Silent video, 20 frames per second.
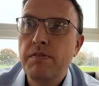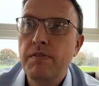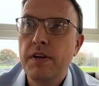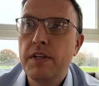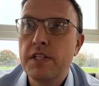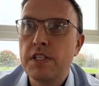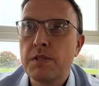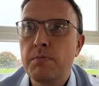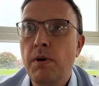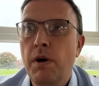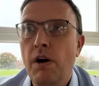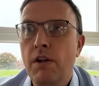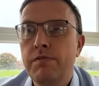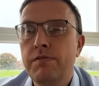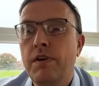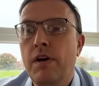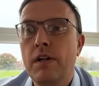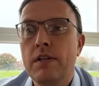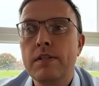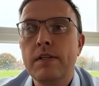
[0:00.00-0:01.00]
find a small
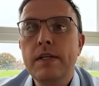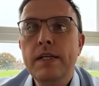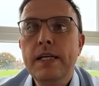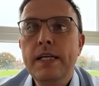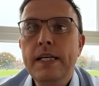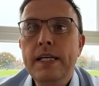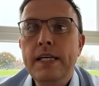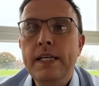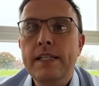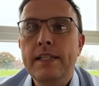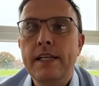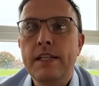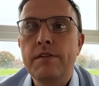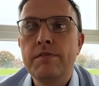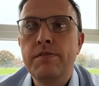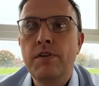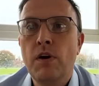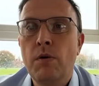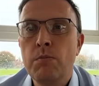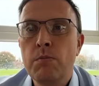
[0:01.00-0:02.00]
fault in that the
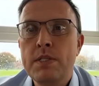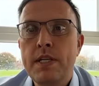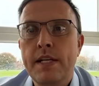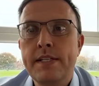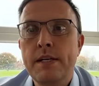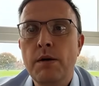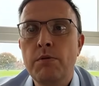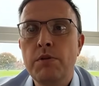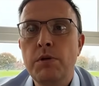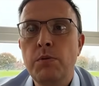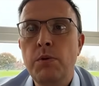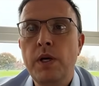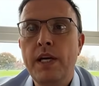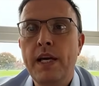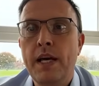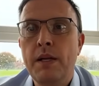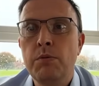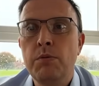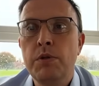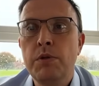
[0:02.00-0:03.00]
form was let down at the
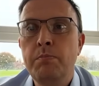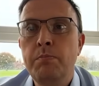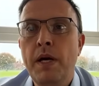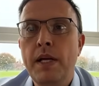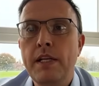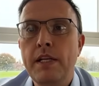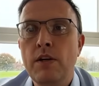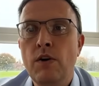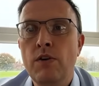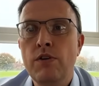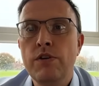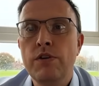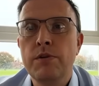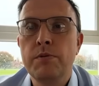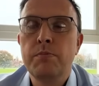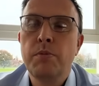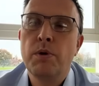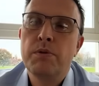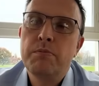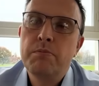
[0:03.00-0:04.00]
weekend with a penny
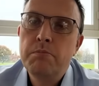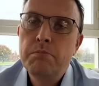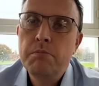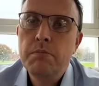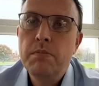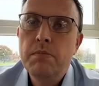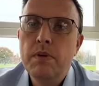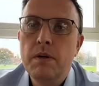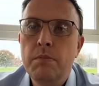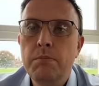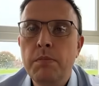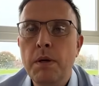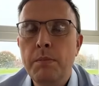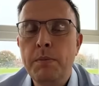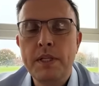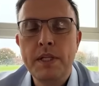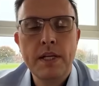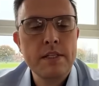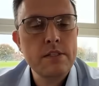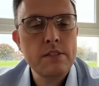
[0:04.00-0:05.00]
100, but
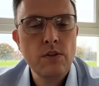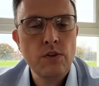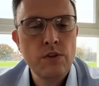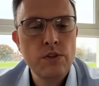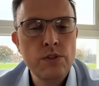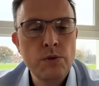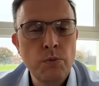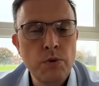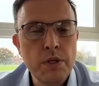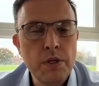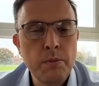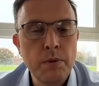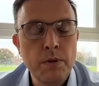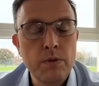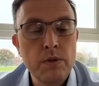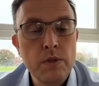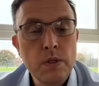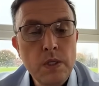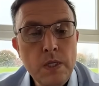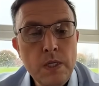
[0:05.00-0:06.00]
maybe that's nothing to worry about.